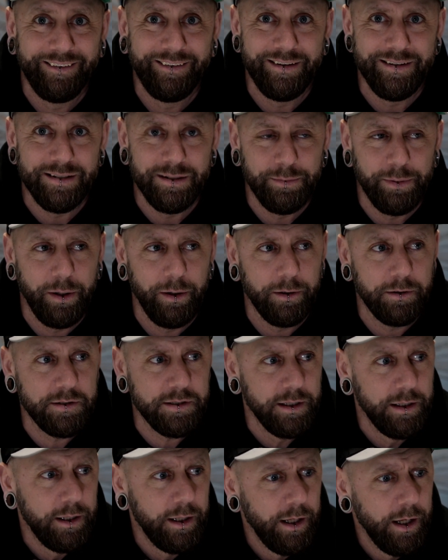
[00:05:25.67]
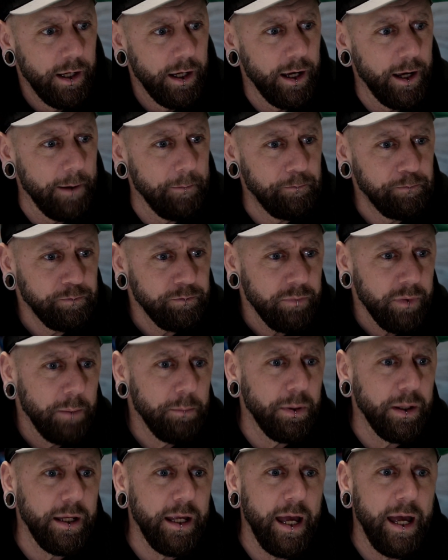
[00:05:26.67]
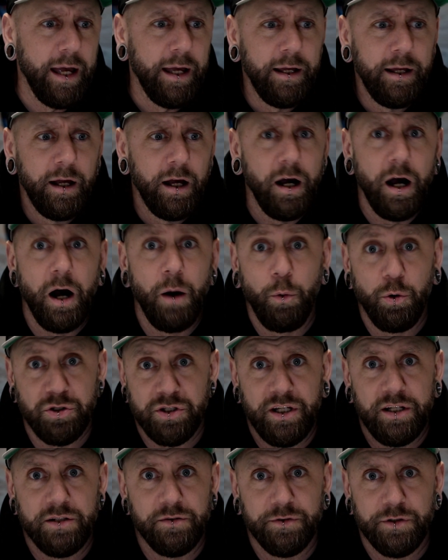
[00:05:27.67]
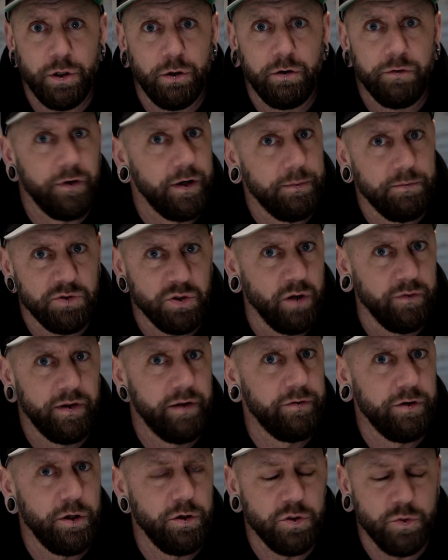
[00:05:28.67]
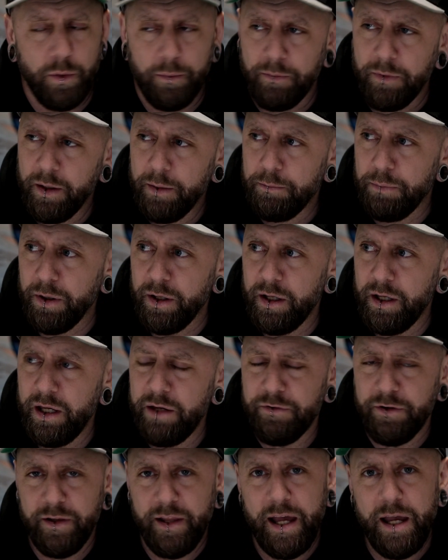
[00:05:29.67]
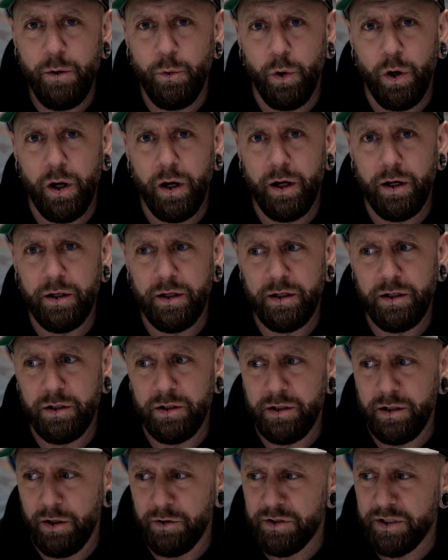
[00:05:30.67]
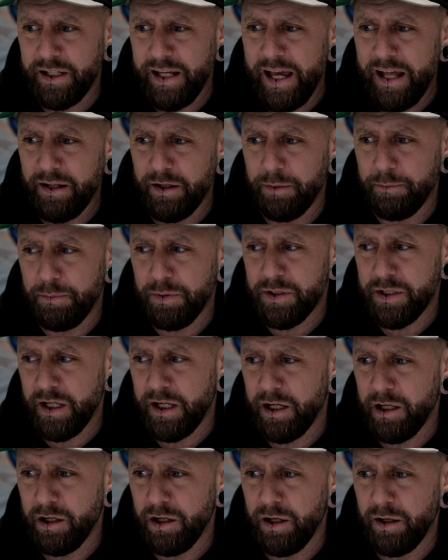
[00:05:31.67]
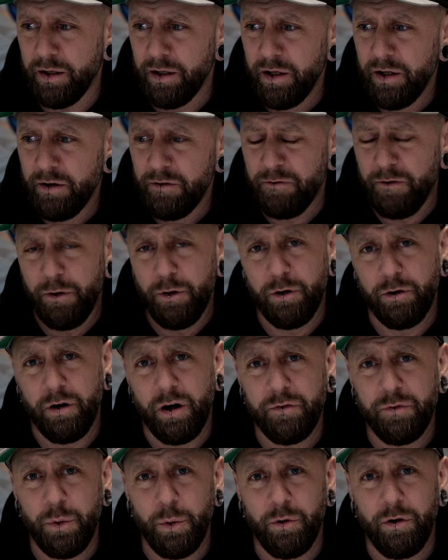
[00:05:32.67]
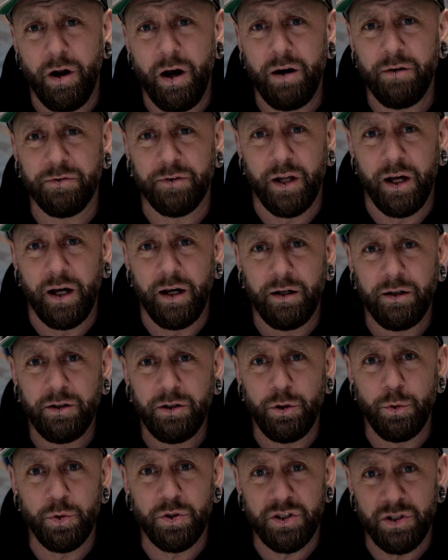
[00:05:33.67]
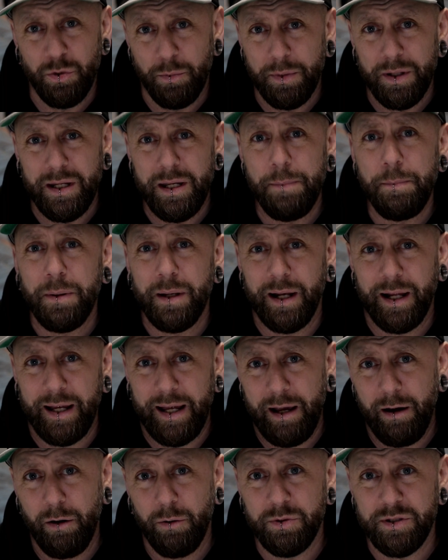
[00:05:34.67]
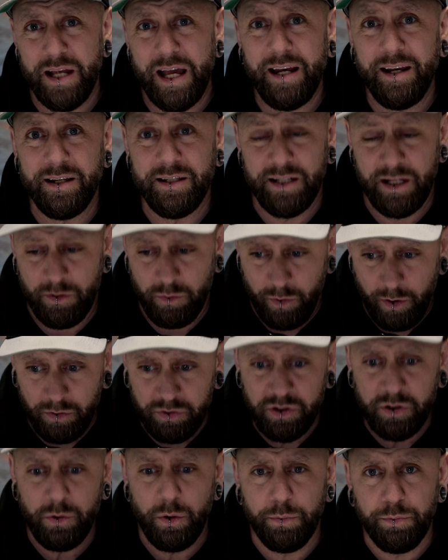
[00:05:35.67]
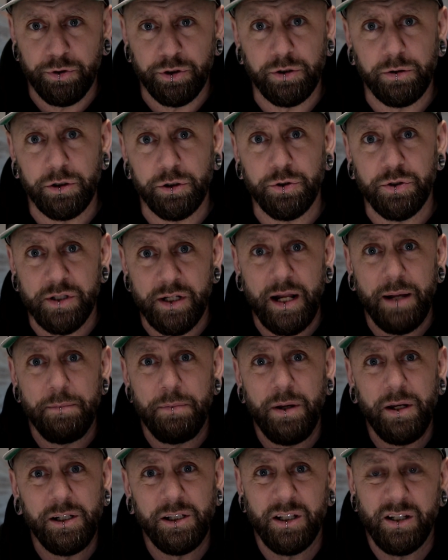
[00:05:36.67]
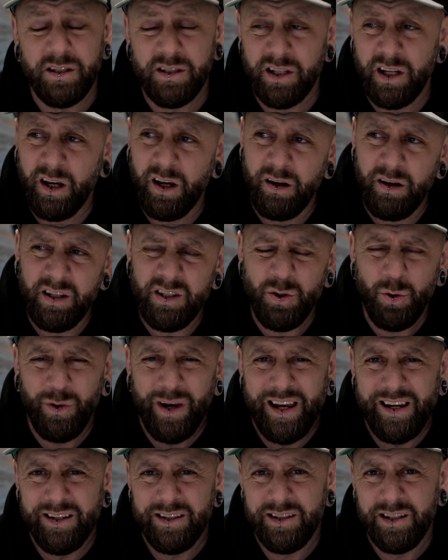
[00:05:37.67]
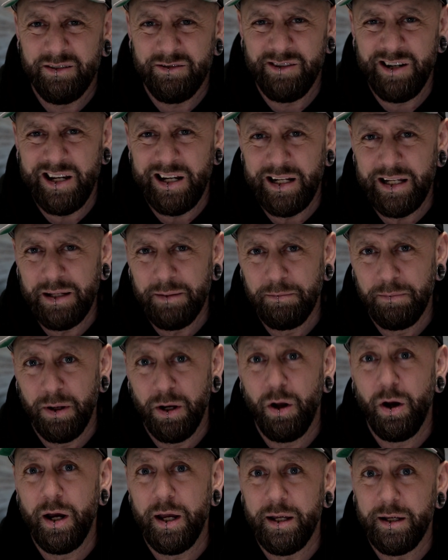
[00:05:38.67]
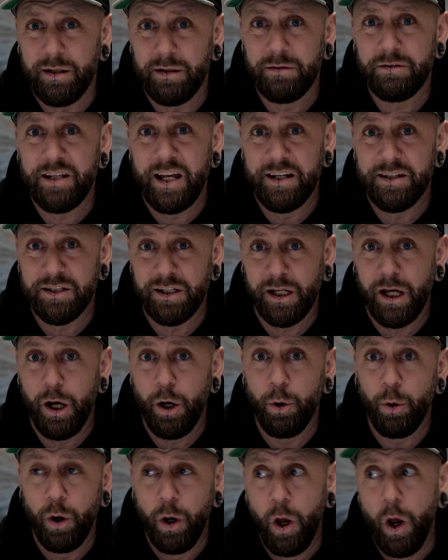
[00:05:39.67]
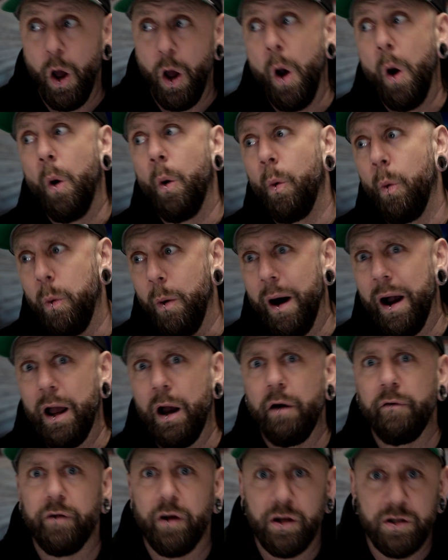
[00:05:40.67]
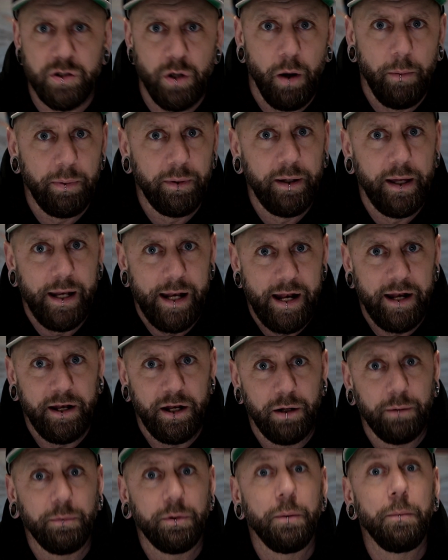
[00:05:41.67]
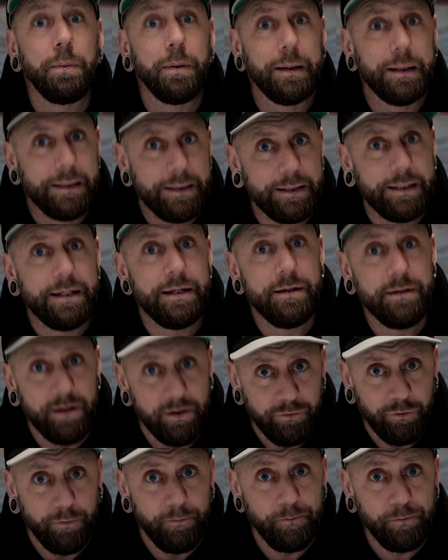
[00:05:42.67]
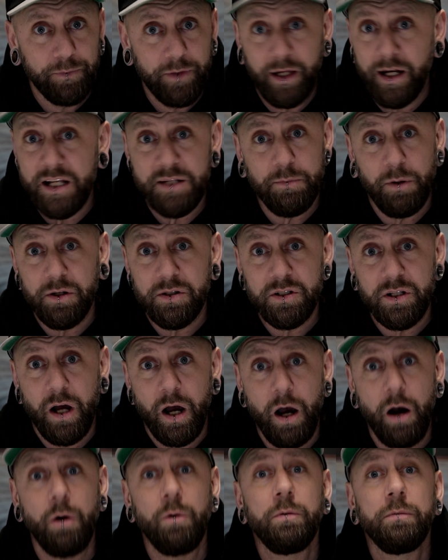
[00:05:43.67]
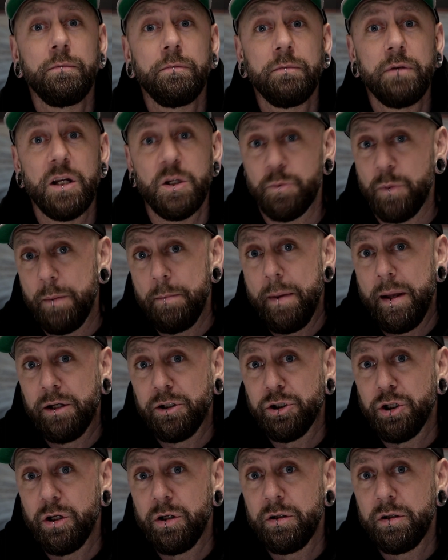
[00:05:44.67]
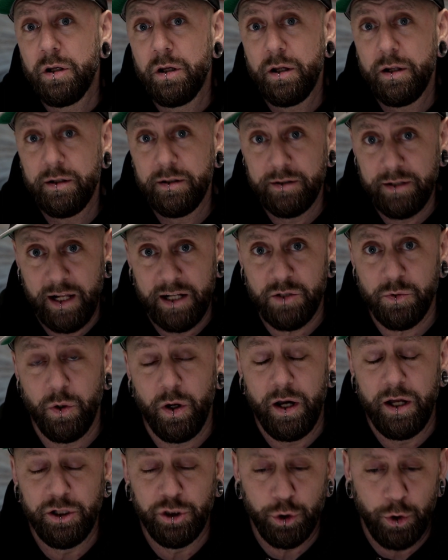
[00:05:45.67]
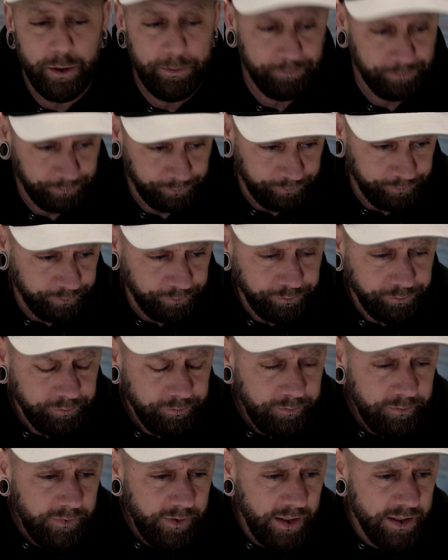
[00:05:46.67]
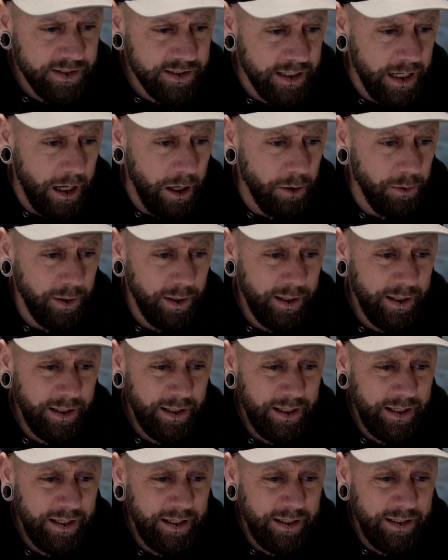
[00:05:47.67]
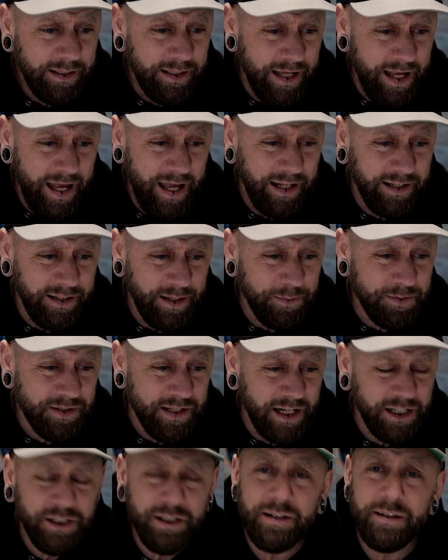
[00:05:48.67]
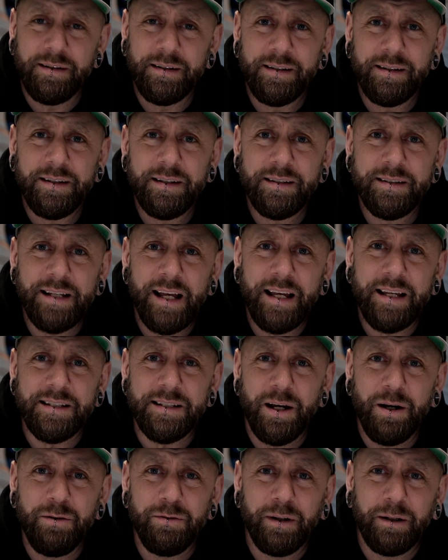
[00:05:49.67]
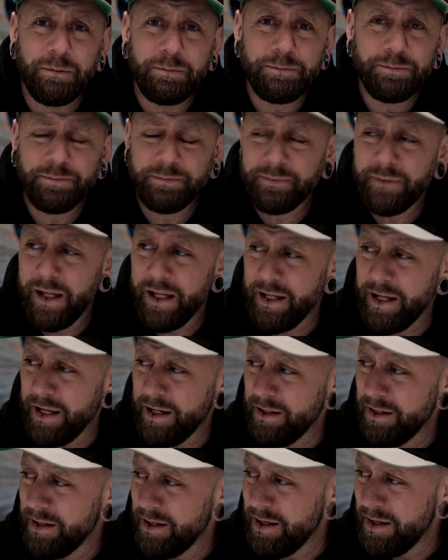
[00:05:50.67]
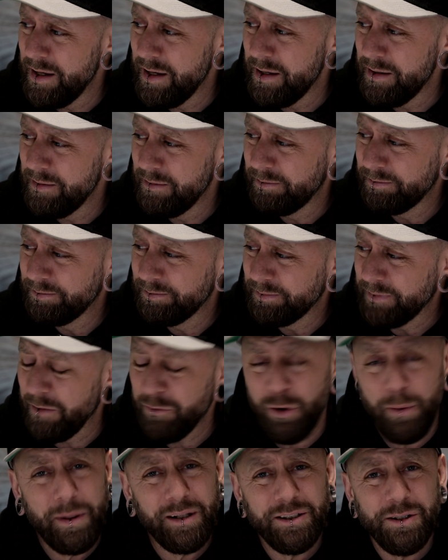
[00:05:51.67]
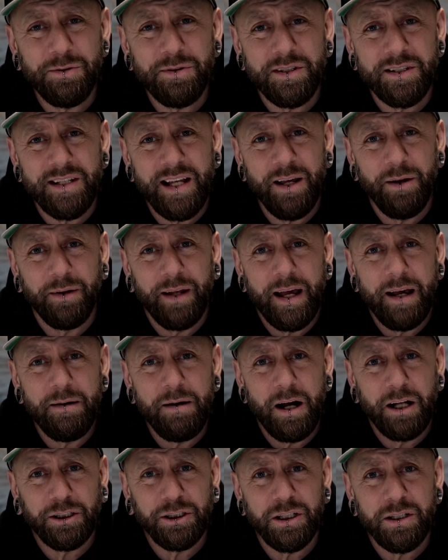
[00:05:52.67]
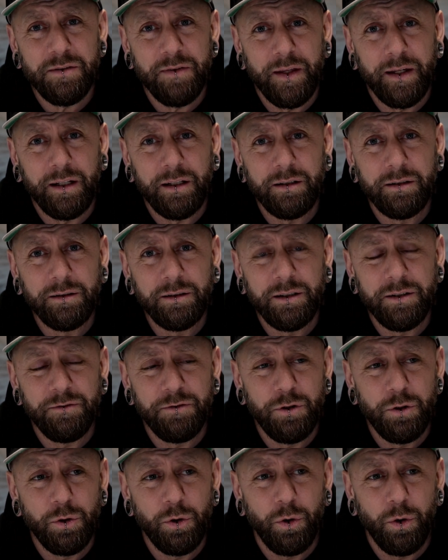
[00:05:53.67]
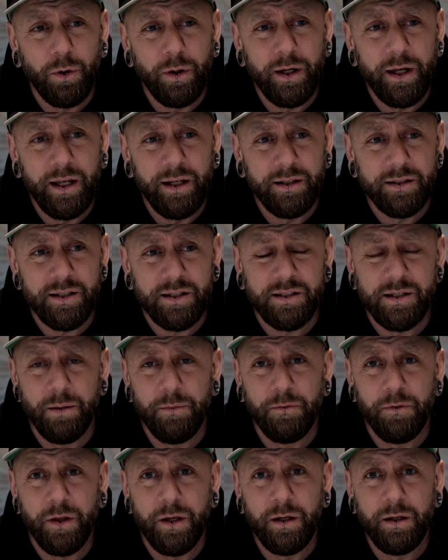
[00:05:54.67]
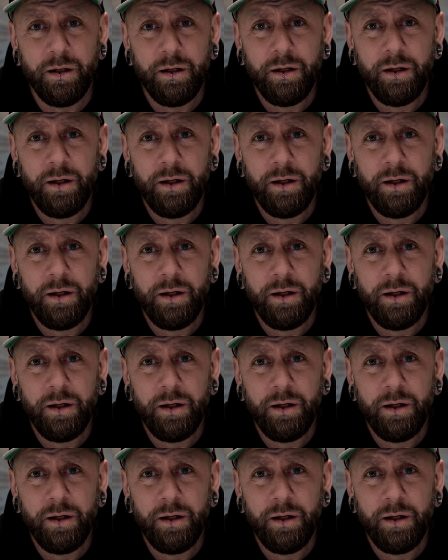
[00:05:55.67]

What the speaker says: Is it bollocks? But yeah, I wasn't into photography, so I've never used one. But even they were, you know, to get the particular photograph you were after, you would still manipulate how it was edited whilst you were producing that picture. So it's all edited really. But I tend to go way over the top and edit them completely different. And that's my style. It's been mentioned. That's what I enjoy. So yeah, the obsession takes over. And then I haven't got much else to say on that. I just think if you're into something,